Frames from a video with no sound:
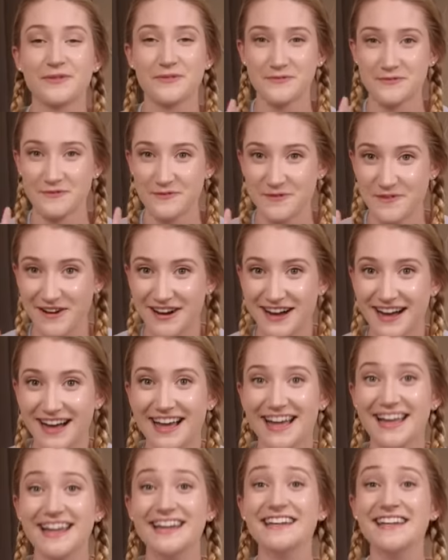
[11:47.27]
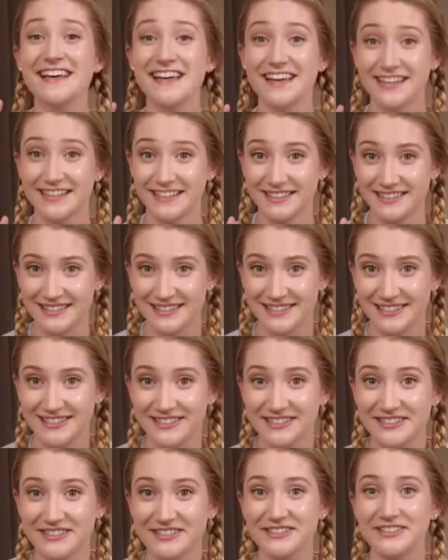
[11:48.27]
One,
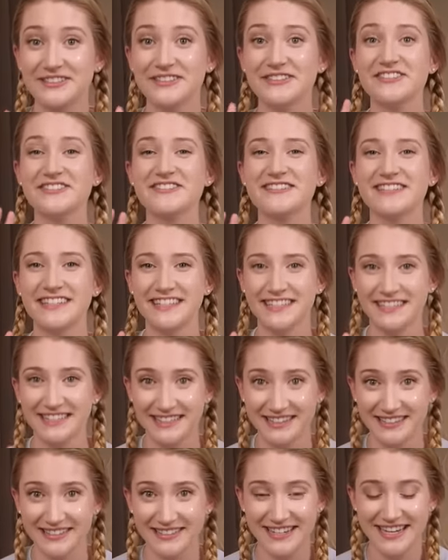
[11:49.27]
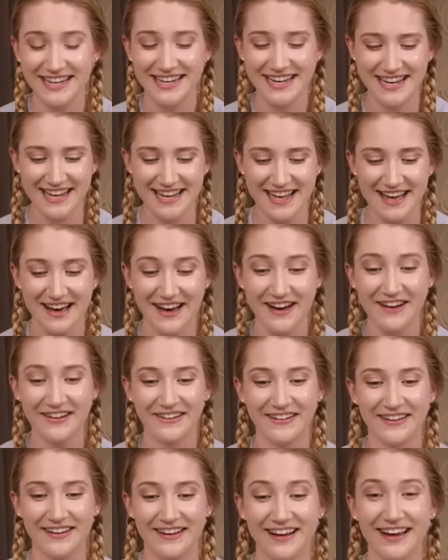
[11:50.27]
two, three.
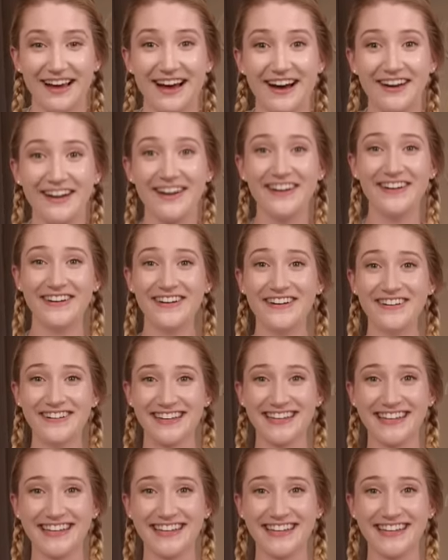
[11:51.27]
Oh,